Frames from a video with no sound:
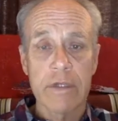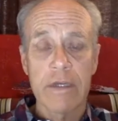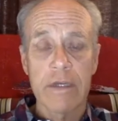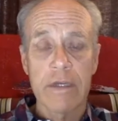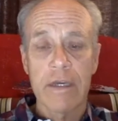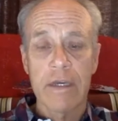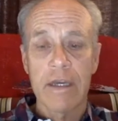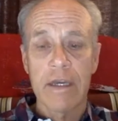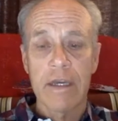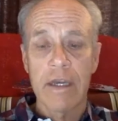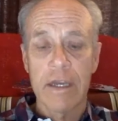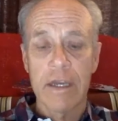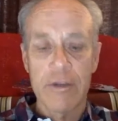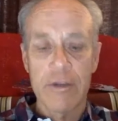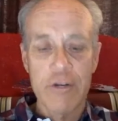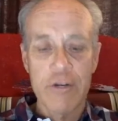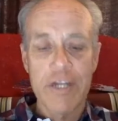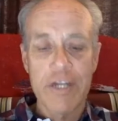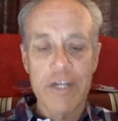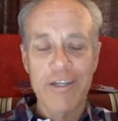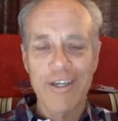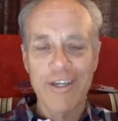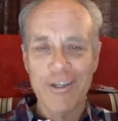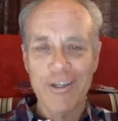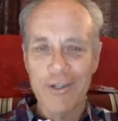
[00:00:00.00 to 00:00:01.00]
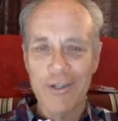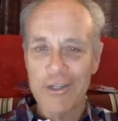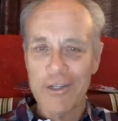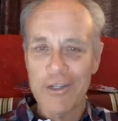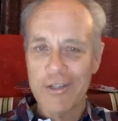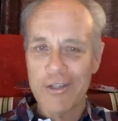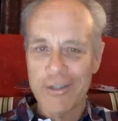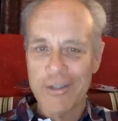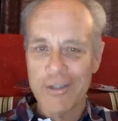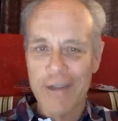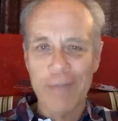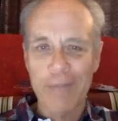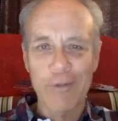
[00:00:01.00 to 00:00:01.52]
and you need to
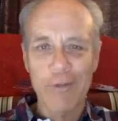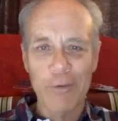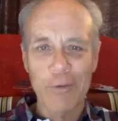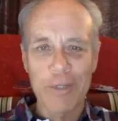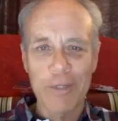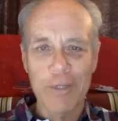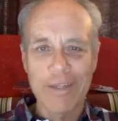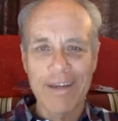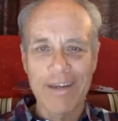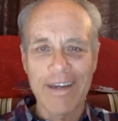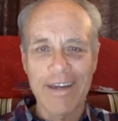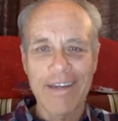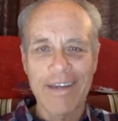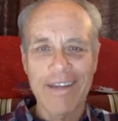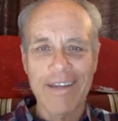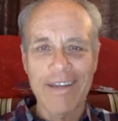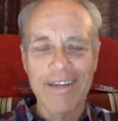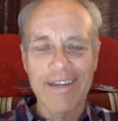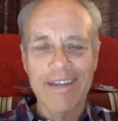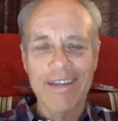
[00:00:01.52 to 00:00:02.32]
stop doing that.